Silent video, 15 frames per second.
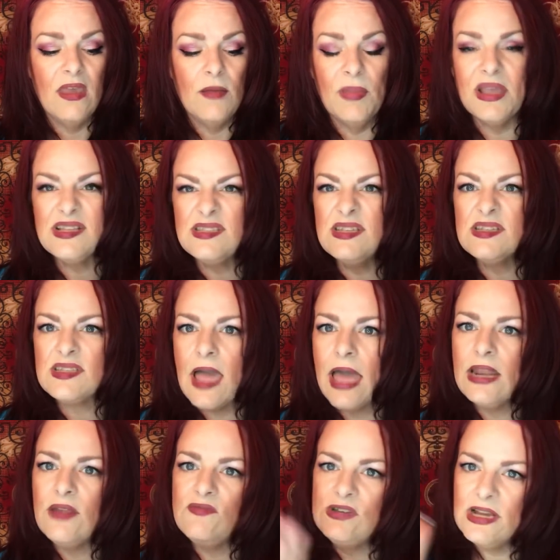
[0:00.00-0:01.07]
Because this
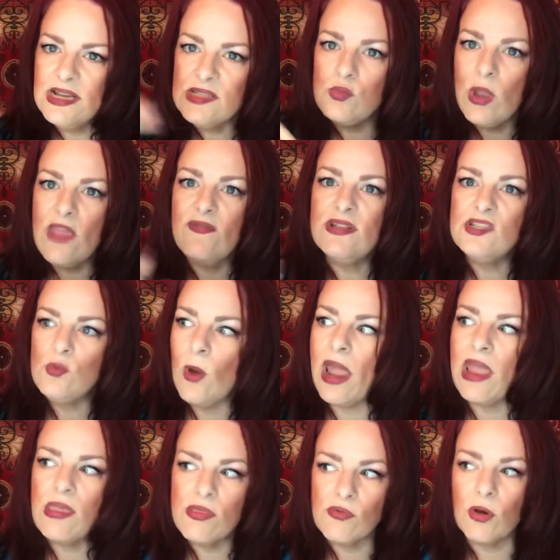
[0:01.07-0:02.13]
kind of does weave its
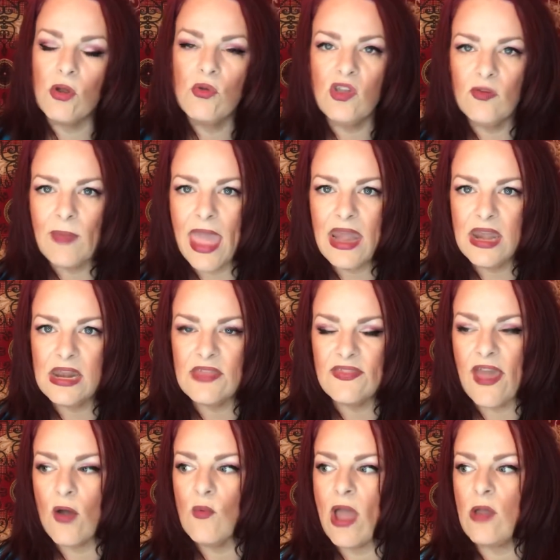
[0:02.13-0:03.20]
way through humanity
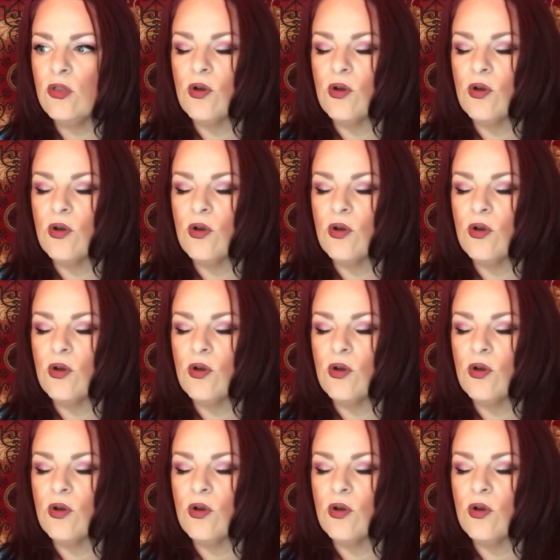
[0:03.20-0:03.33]
that way.